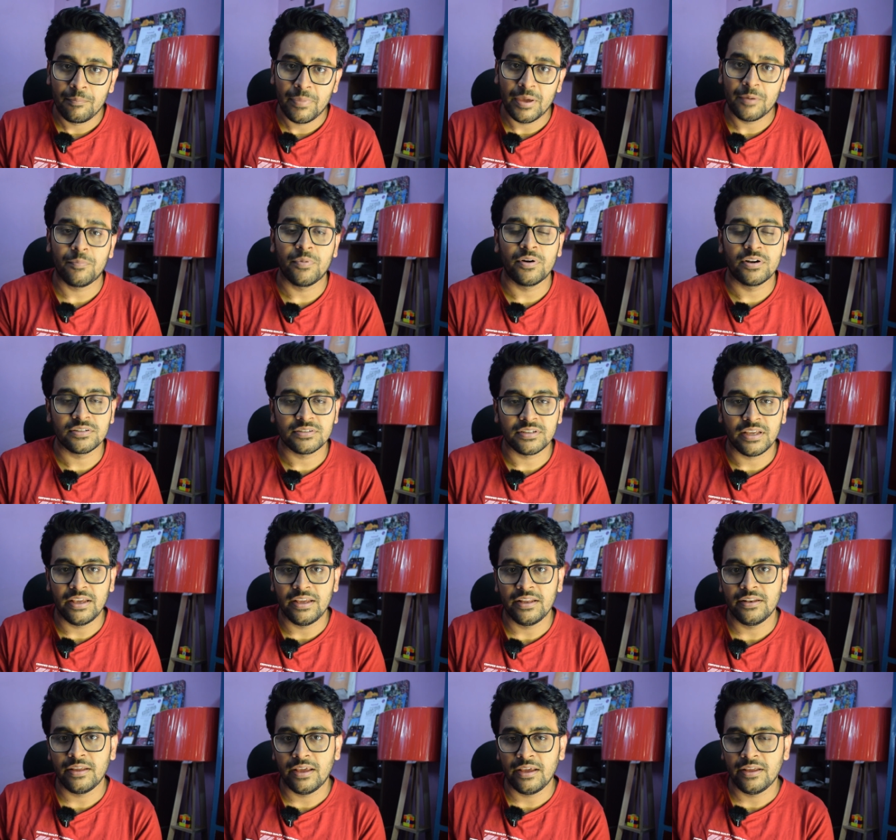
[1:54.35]
papers
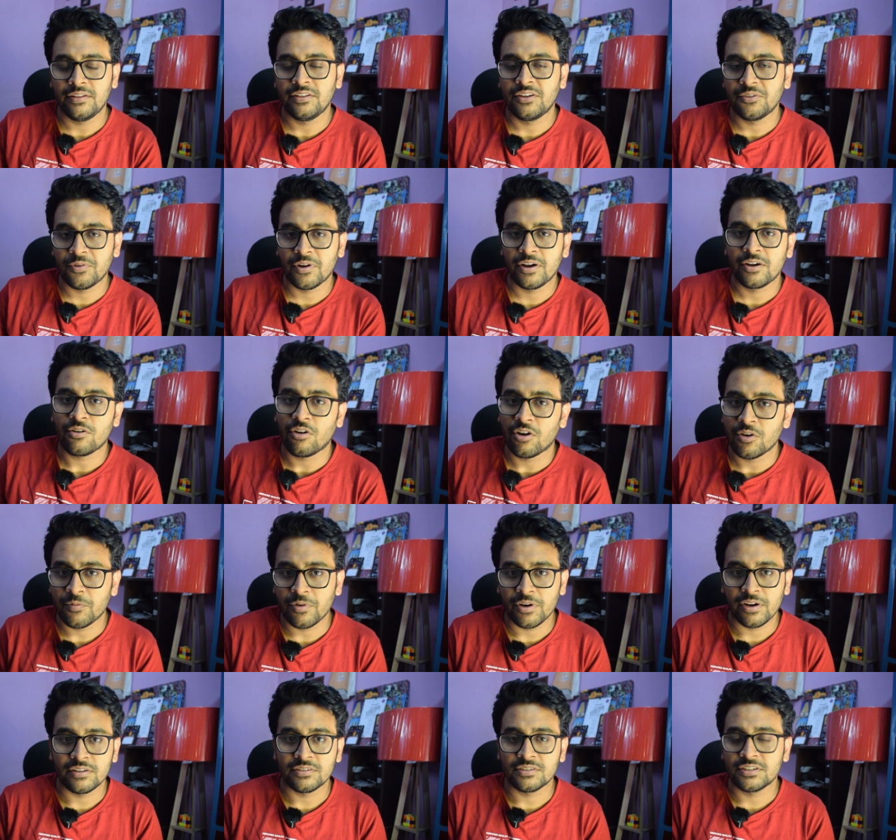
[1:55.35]
in different
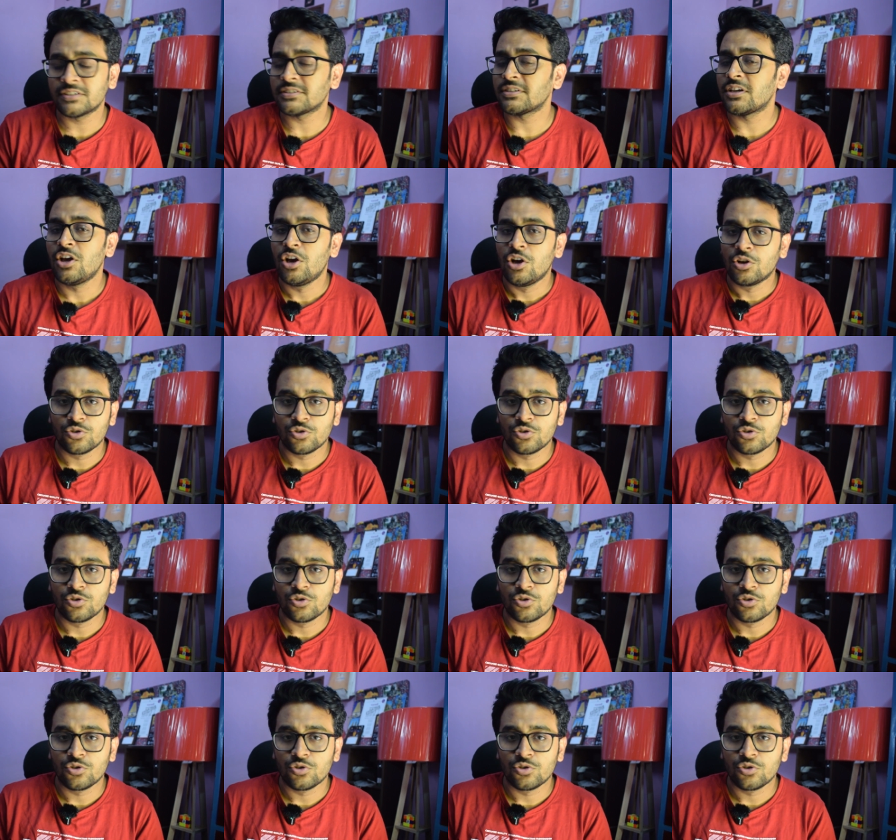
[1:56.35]
conferences.